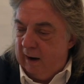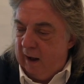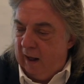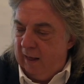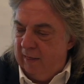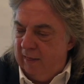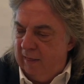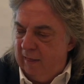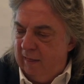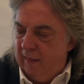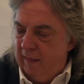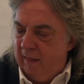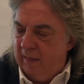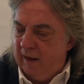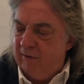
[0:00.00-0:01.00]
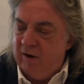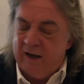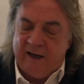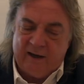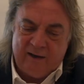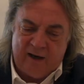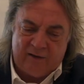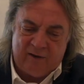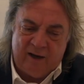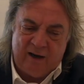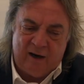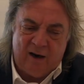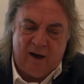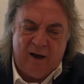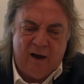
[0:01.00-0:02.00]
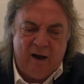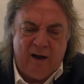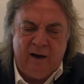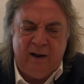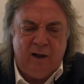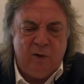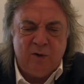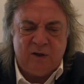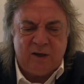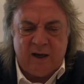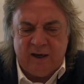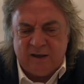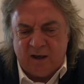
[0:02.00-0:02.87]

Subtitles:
And they really had nothing. And in those days,